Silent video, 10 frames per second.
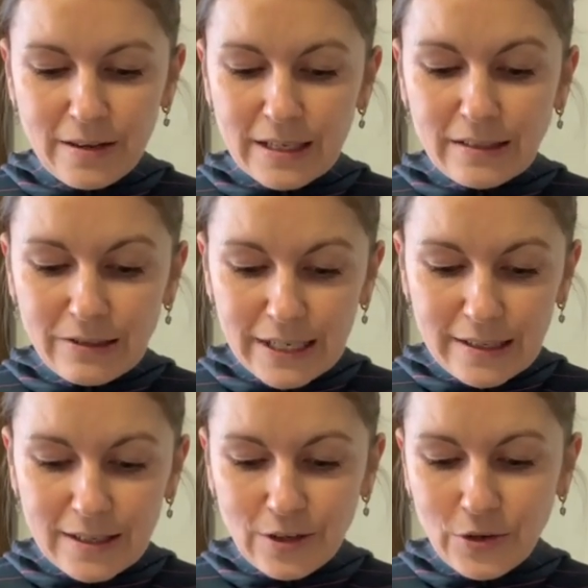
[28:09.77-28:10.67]
The
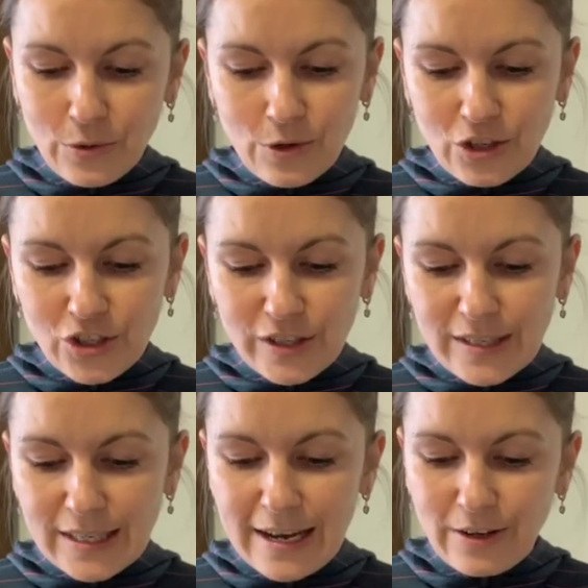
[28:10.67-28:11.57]
trees in your
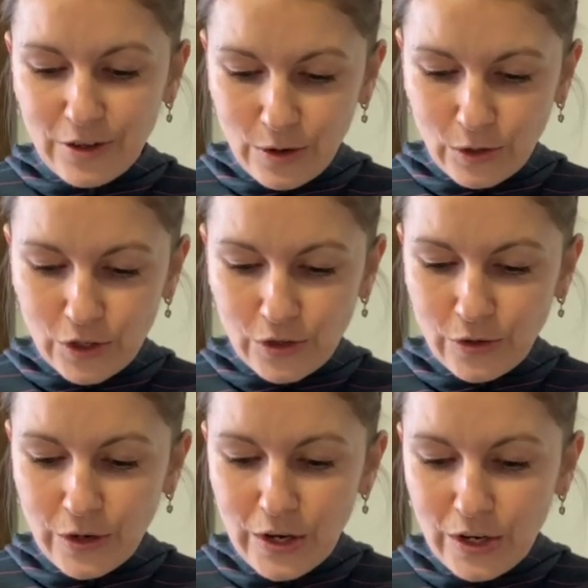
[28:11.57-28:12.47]
orchard say no
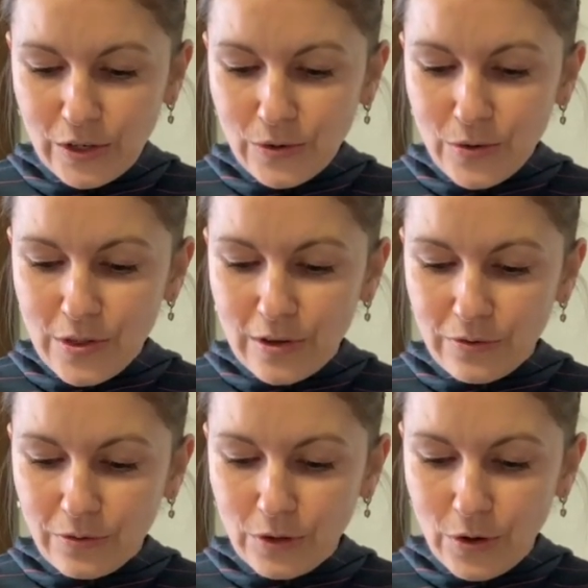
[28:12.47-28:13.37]
to, nor
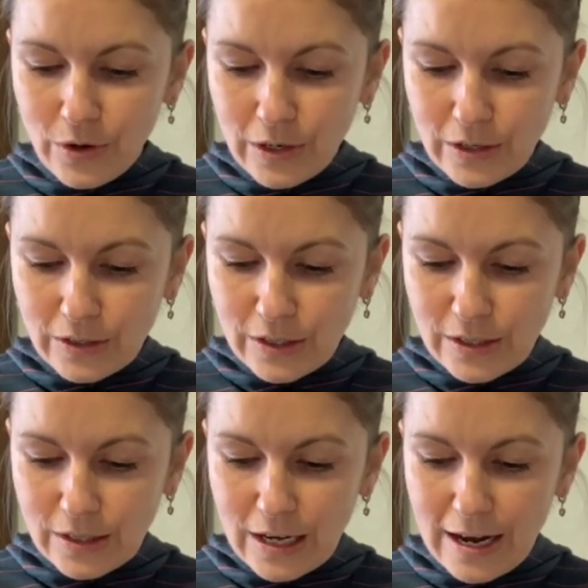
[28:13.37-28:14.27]
the
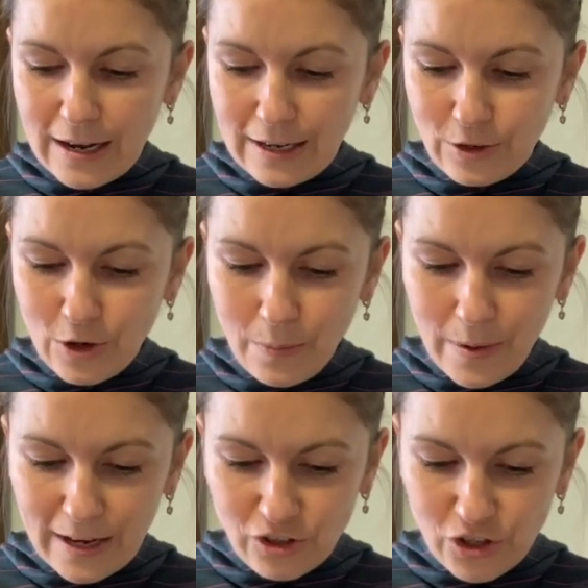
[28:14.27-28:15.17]
flocks in your
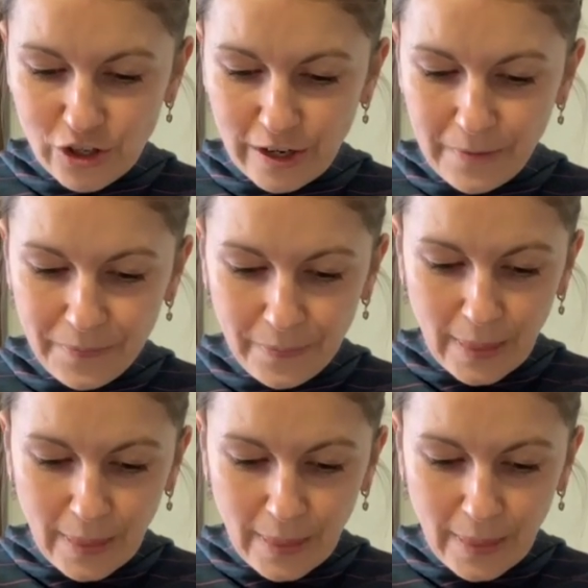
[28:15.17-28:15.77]
pasture.